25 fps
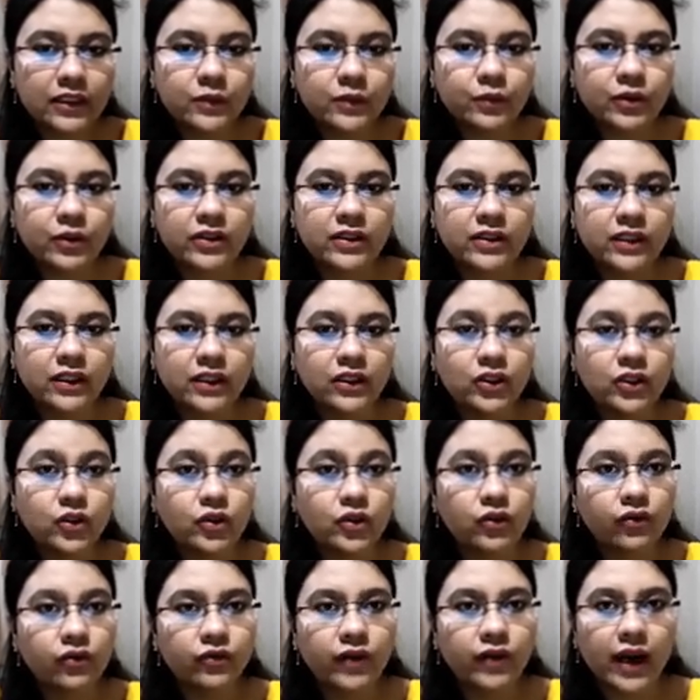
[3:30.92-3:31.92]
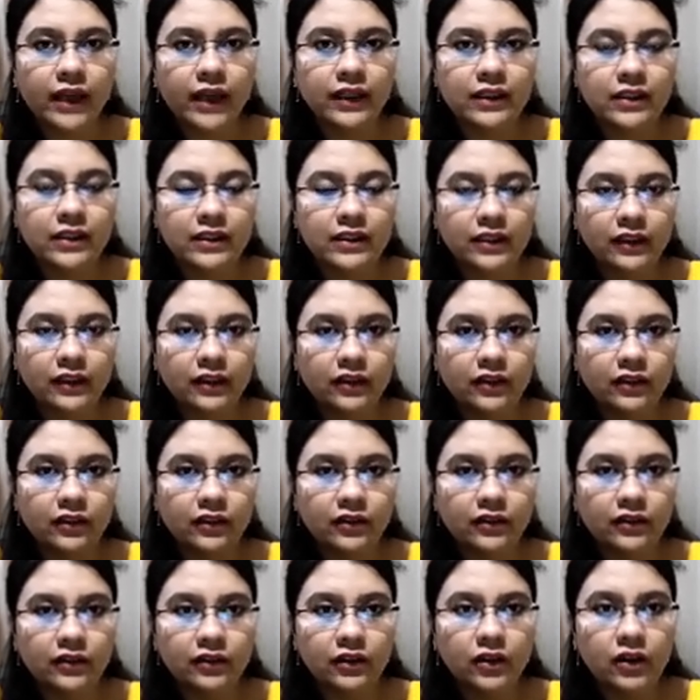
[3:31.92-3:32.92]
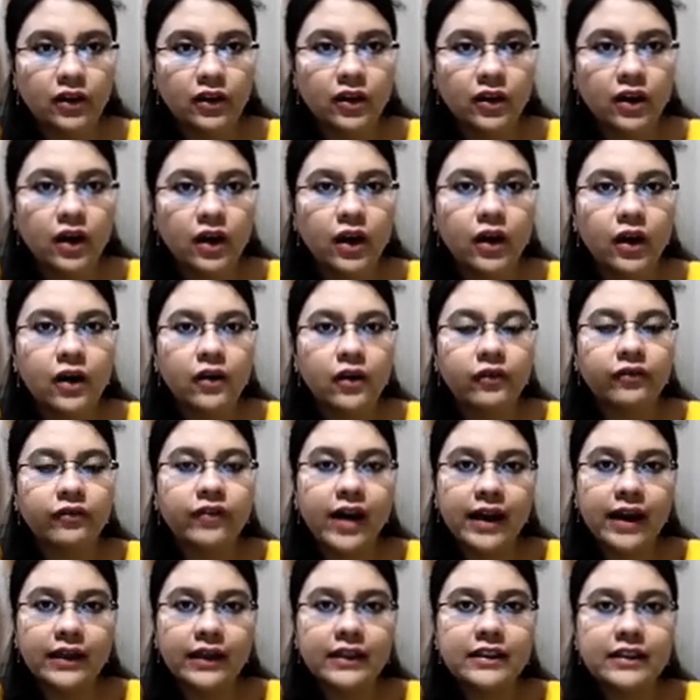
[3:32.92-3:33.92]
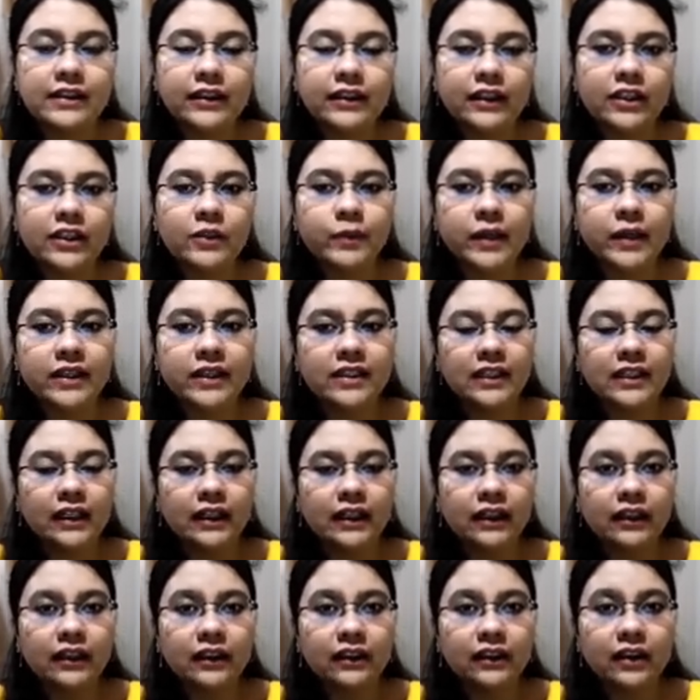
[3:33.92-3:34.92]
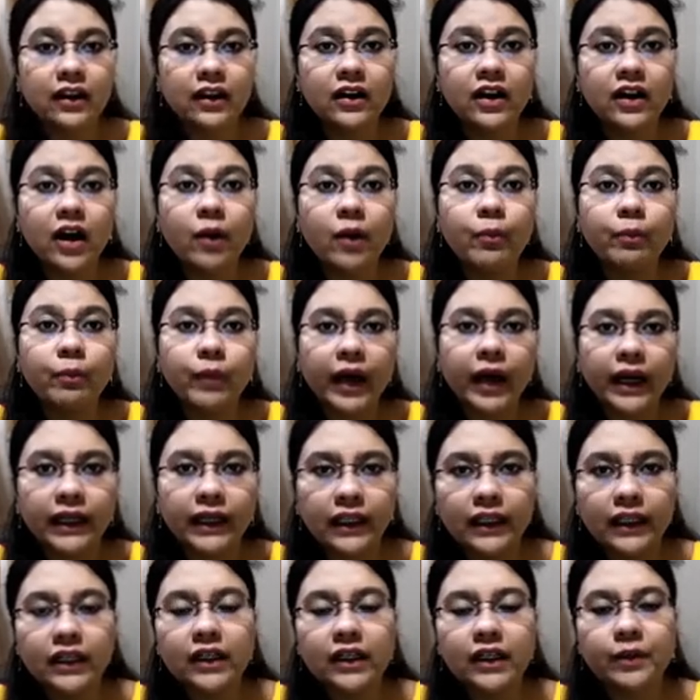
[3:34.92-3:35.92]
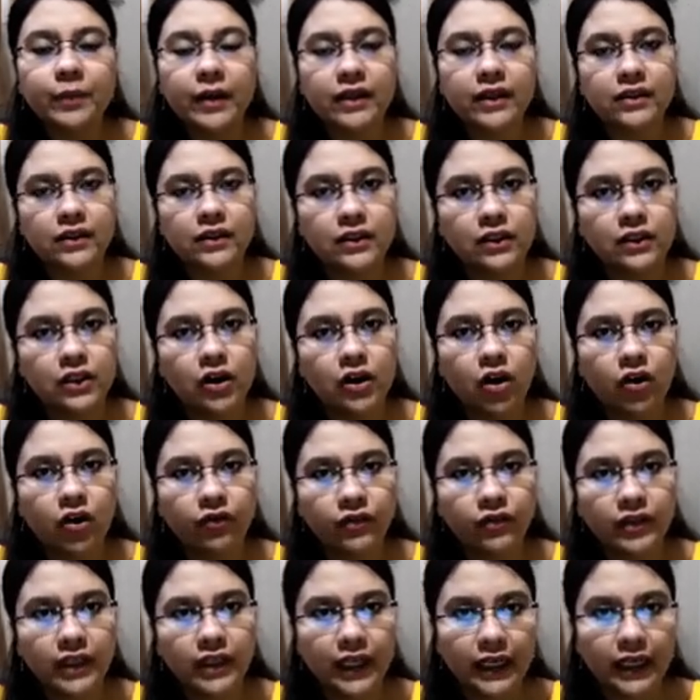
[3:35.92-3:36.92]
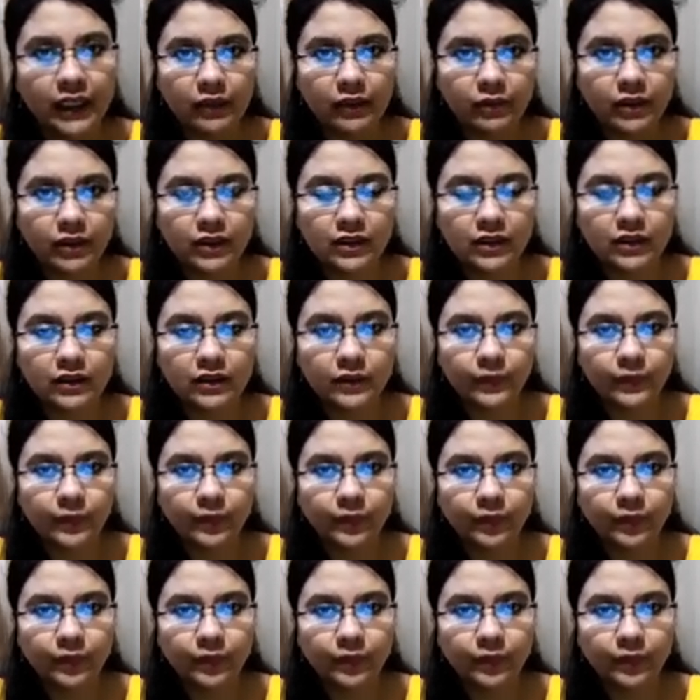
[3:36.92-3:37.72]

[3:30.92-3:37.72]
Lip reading: us proceed to valency. Valency is basically the combining capacity of an element.